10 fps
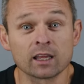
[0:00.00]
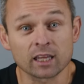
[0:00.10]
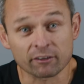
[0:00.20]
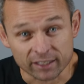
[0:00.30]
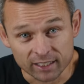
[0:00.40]

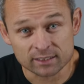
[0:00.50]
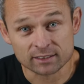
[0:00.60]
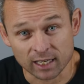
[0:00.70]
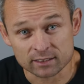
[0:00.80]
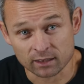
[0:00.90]
There is
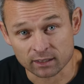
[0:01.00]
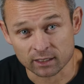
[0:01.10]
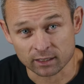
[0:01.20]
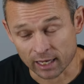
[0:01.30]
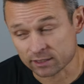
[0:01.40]
such a
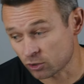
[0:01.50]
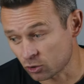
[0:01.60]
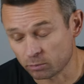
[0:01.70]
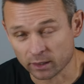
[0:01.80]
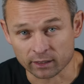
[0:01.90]
thing as
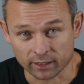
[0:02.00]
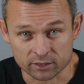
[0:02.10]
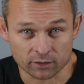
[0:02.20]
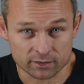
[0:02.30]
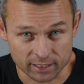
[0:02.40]
too big,
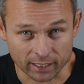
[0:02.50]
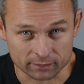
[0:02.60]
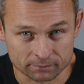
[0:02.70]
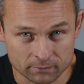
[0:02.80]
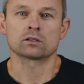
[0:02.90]
it turns
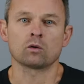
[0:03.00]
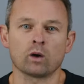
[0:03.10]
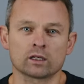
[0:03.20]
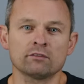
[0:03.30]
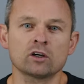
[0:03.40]
out. So
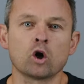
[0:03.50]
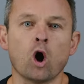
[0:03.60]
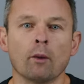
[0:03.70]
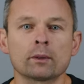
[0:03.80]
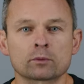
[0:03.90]
one of the
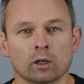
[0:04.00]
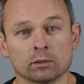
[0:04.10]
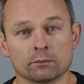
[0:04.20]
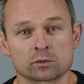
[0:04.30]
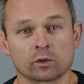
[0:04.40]
common
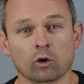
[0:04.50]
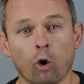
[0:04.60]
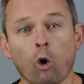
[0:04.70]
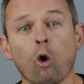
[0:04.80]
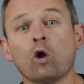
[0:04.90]
problems with
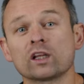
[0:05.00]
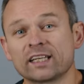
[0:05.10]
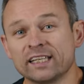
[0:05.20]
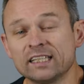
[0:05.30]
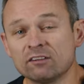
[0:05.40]
all
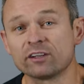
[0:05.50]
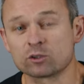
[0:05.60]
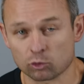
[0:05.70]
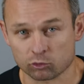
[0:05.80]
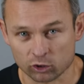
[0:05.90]

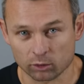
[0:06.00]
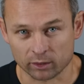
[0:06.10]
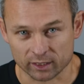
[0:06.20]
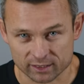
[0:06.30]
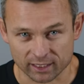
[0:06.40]
individual throttle
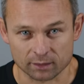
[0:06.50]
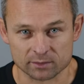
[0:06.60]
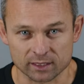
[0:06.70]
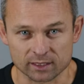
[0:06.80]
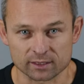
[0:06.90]
body
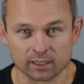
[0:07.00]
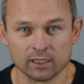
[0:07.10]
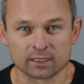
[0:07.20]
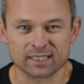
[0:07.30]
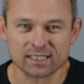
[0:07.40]
setups is
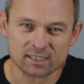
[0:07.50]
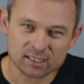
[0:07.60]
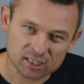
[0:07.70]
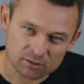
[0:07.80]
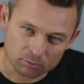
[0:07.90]
just
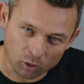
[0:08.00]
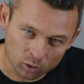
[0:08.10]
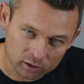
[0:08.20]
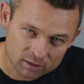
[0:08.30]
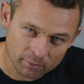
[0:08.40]
the
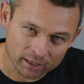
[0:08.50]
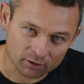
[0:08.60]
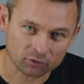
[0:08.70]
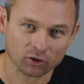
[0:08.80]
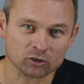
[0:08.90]
smallest amount
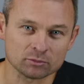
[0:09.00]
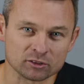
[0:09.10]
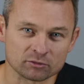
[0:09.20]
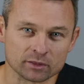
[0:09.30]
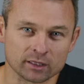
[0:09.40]
of throttle
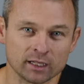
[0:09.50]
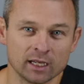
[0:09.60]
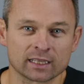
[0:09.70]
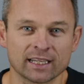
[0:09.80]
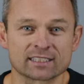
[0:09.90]
movement
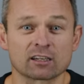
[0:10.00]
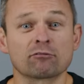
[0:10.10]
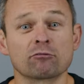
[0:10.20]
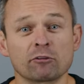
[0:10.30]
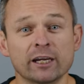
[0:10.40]
lets a
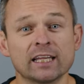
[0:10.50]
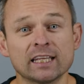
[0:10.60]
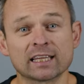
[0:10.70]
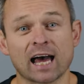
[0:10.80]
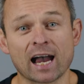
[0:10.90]

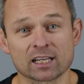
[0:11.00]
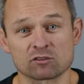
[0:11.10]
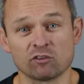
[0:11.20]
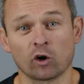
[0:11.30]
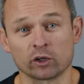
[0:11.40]
really large
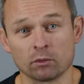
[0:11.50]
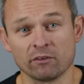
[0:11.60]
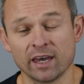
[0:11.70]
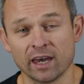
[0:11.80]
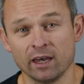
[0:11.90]
volume
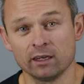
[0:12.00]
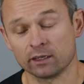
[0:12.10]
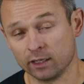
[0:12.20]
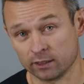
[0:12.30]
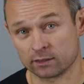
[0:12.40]
of air
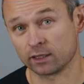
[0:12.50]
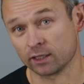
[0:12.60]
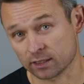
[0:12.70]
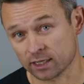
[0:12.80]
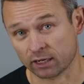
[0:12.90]
into
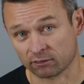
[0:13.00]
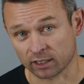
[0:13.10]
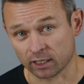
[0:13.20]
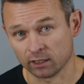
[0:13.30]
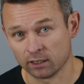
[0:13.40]
the intake runner.